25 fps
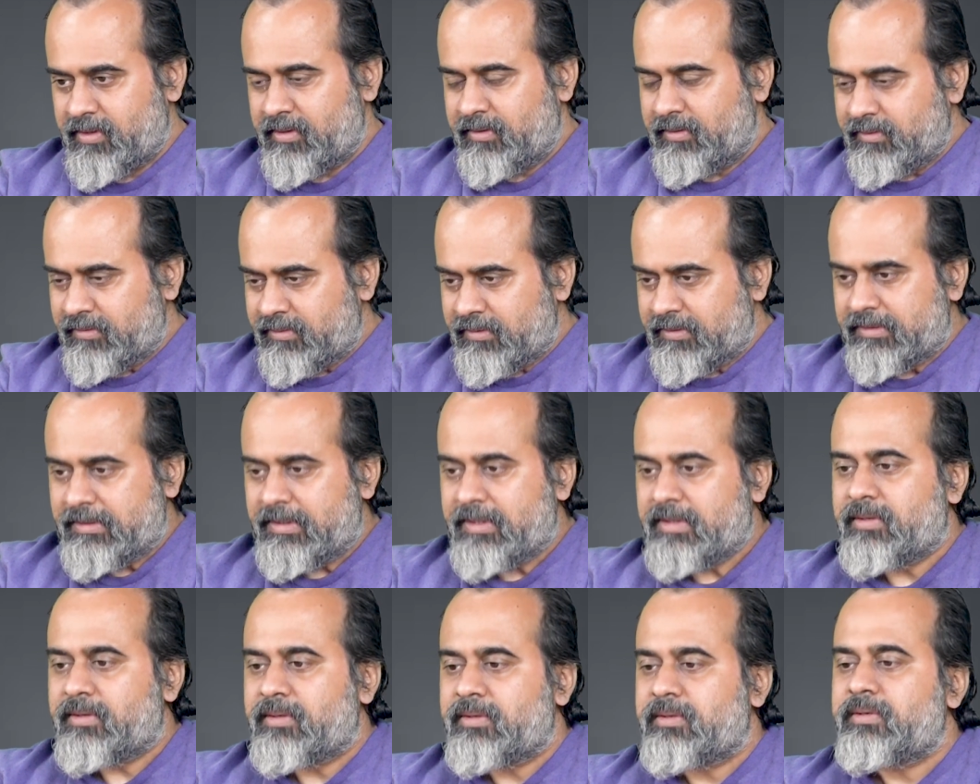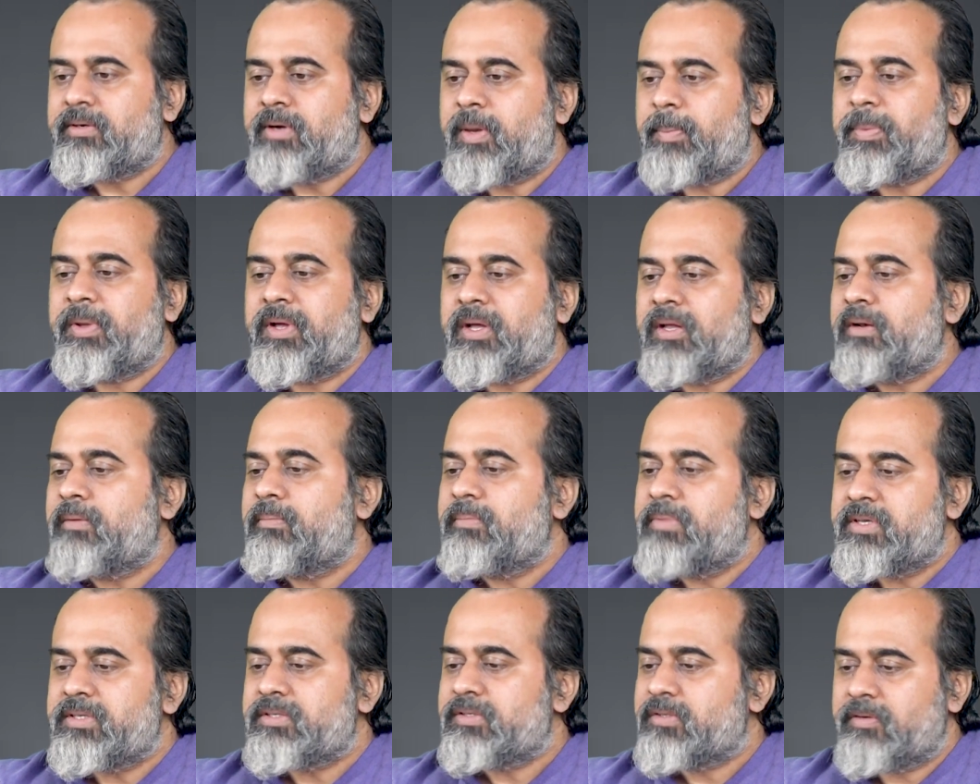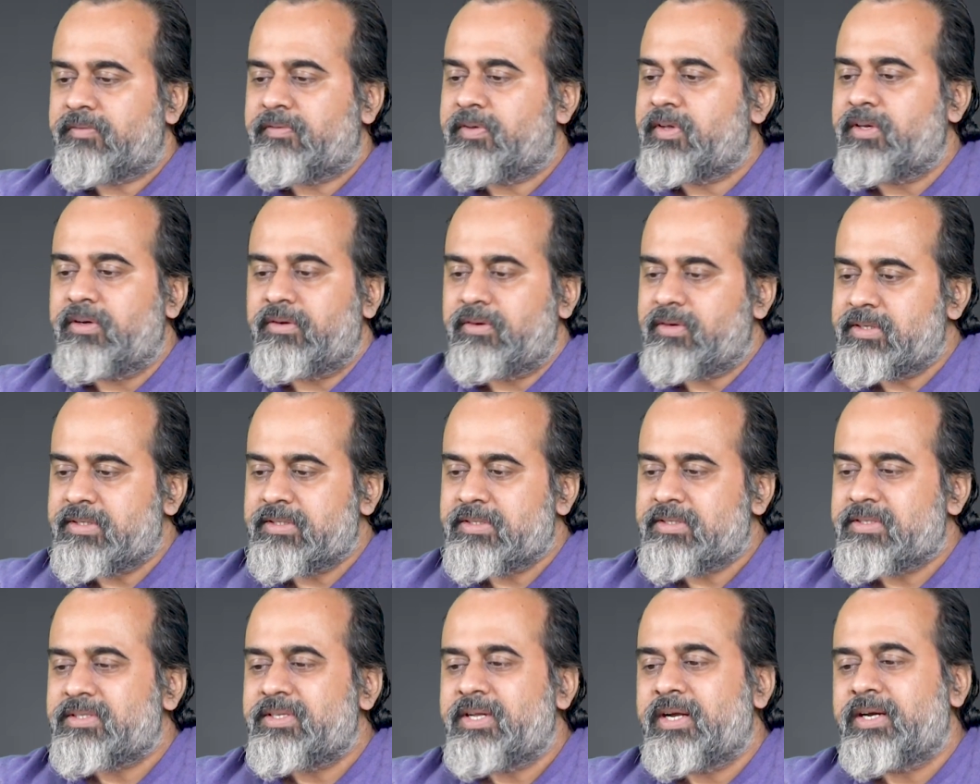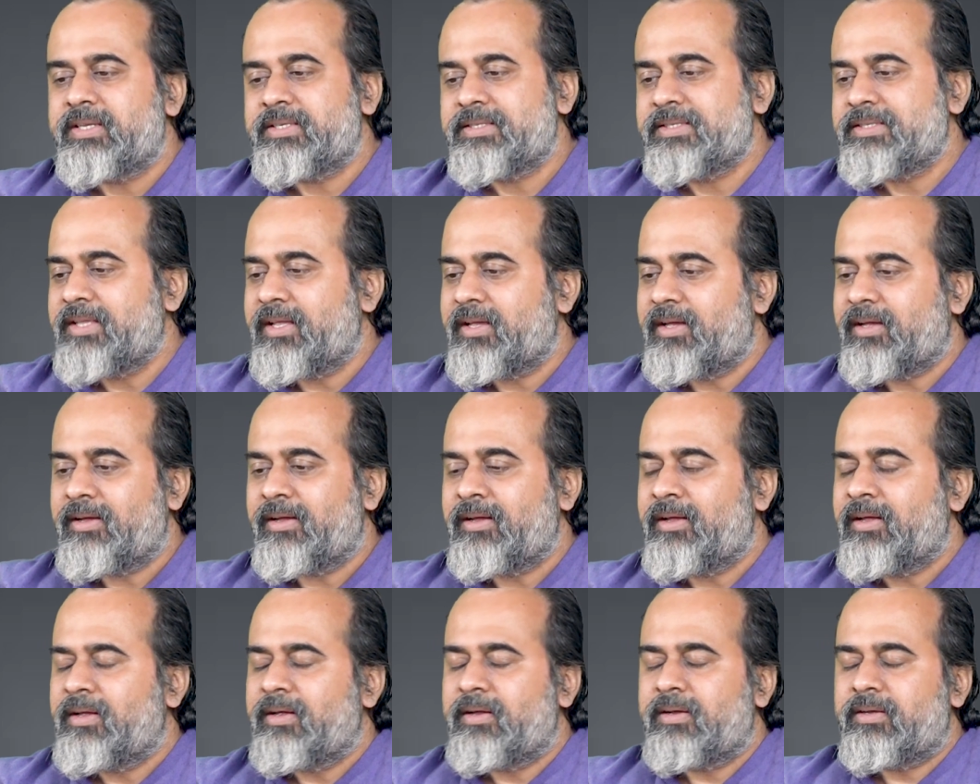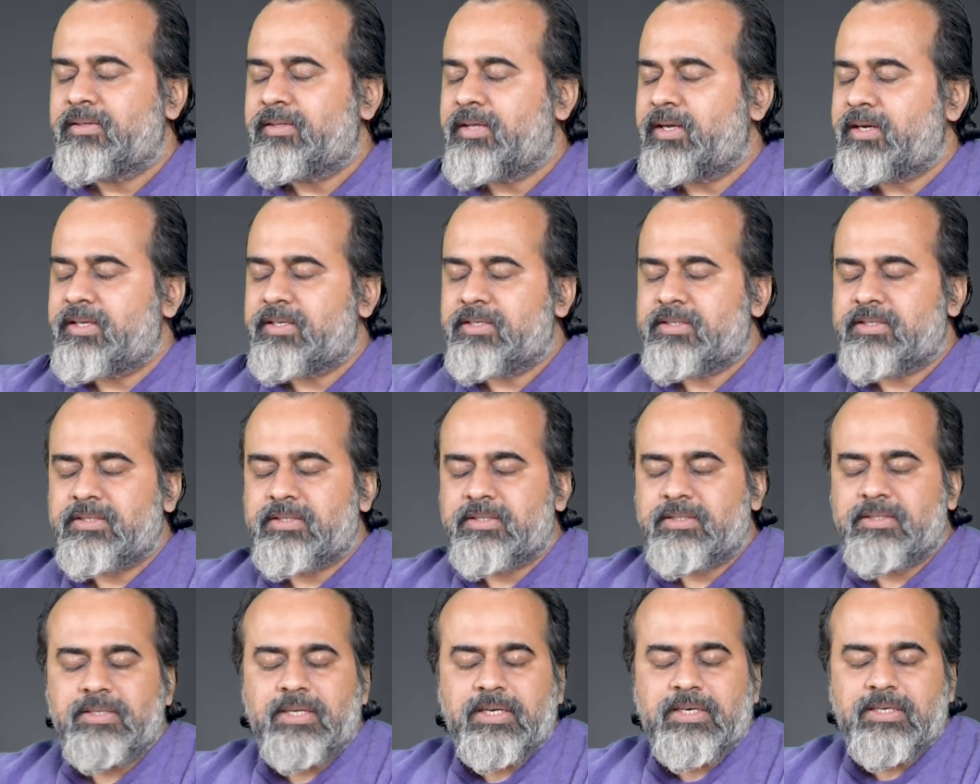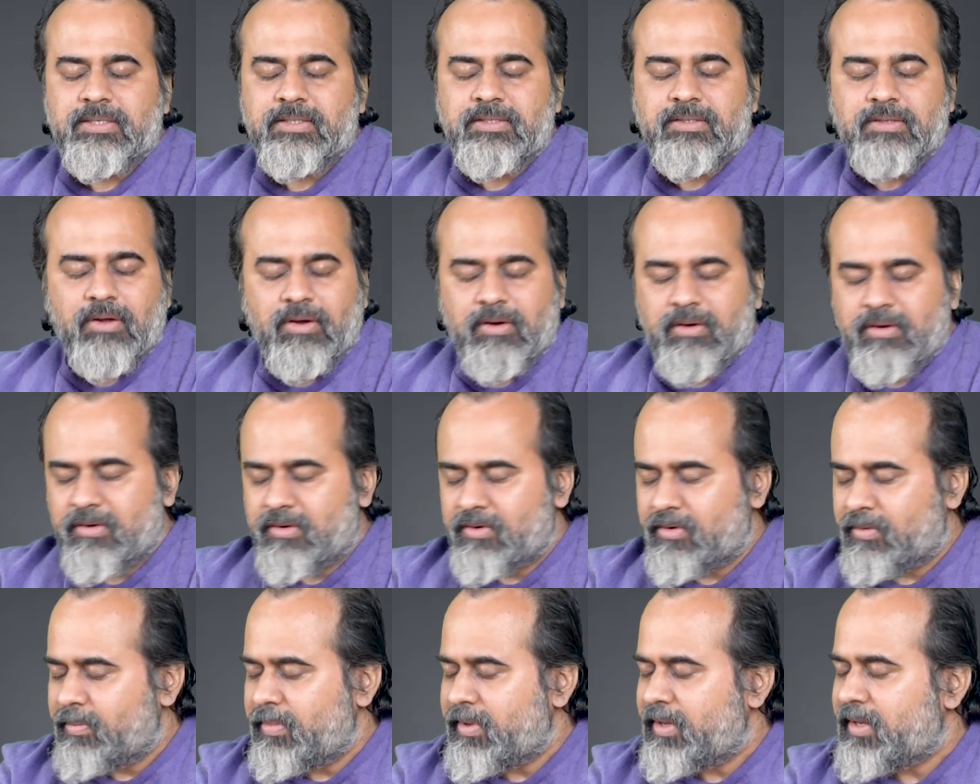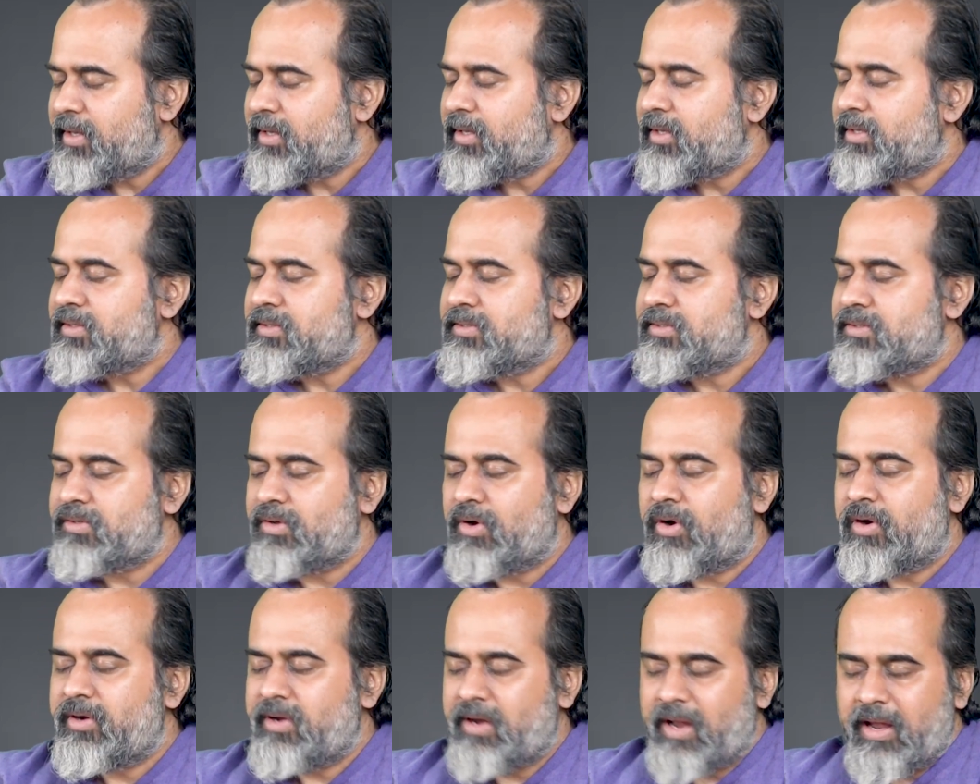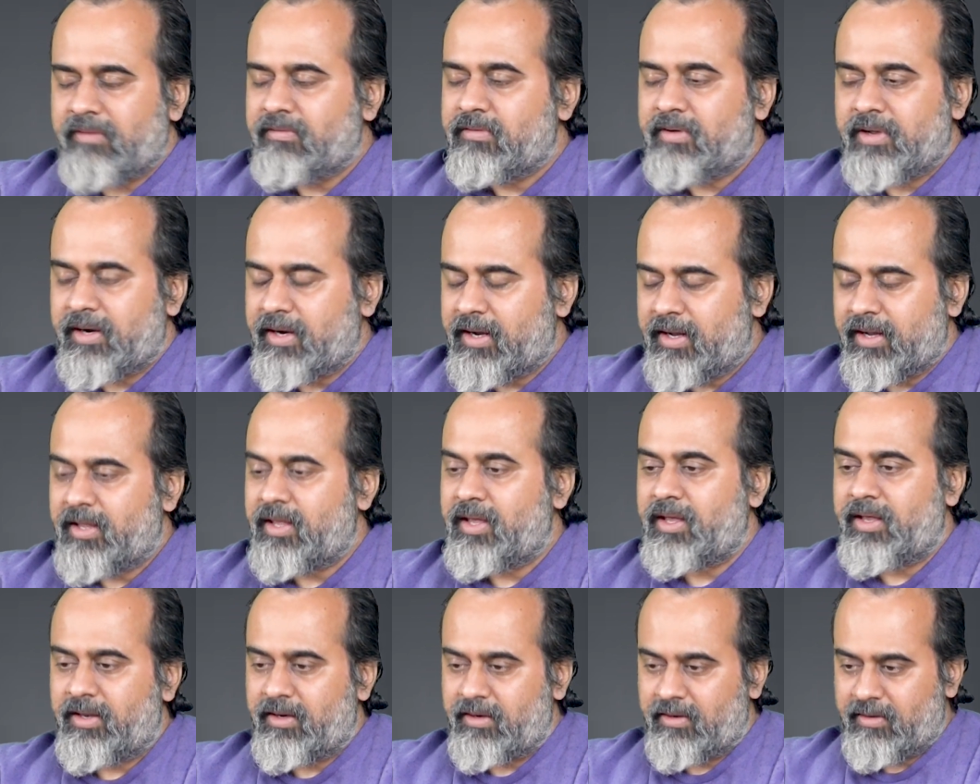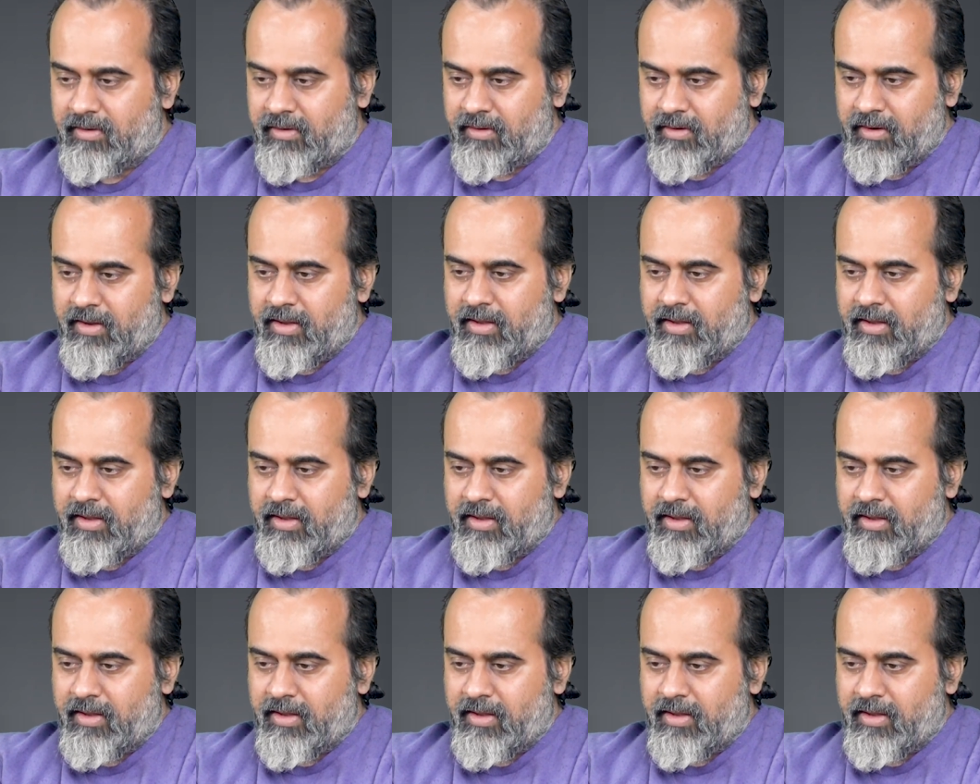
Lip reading: The typical bliss of ignorance that is there, that is not to be sought ever again.